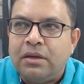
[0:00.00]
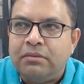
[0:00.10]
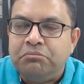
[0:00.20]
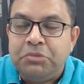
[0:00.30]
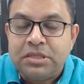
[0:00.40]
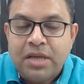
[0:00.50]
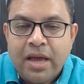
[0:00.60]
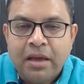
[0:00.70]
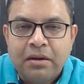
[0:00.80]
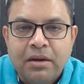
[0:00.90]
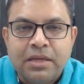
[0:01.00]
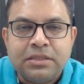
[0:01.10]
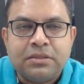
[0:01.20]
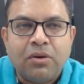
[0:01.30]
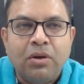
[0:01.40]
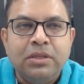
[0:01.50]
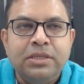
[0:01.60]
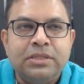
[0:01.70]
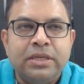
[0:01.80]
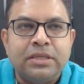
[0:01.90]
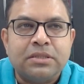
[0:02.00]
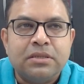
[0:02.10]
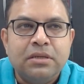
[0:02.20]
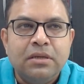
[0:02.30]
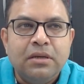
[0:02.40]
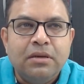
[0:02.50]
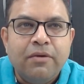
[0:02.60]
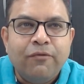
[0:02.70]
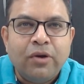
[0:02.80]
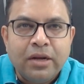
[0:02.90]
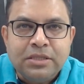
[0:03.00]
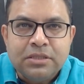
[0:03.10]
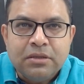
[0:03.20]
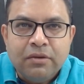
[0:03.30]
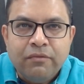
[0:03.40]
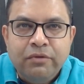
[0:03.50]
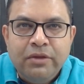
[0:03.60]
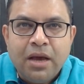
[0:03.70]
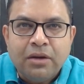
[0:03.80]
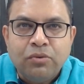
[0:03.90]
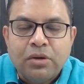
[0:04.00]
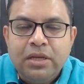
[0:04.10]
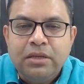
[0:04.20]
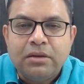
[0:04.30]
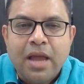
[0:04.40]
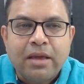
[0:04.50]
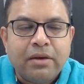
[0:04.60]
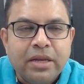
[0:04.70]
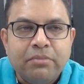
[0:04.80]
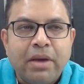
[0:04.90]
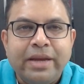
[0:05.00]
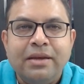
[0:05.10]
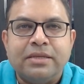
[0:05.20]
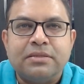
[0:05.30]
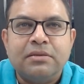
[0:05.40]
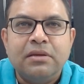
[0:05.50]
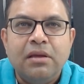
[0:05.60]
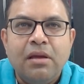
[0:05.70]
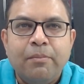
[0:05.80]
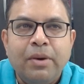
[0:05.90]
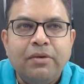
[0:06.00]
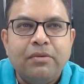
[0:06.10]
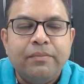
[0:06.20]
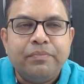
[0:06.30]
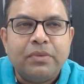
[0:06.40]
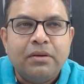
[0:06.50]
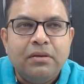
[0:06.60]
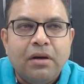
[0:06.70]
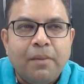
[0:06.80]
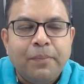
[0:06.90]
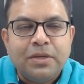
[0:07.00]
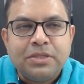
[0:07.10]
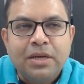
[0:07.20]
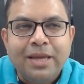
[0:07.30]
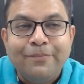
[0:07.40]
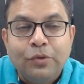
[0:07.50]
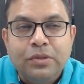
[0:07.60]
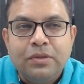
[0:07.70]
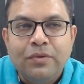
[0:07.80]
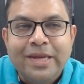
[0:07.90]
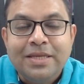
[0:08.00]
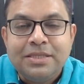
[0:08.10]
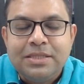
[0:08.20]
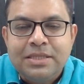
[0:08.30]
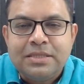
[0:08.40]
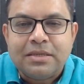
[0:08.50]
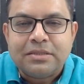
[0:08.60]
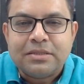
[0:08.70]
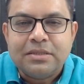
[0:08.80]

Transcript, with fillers: um, desire, lust, all these things. For us, we are totally like running mindless. But a person like Buddha, when he sees us,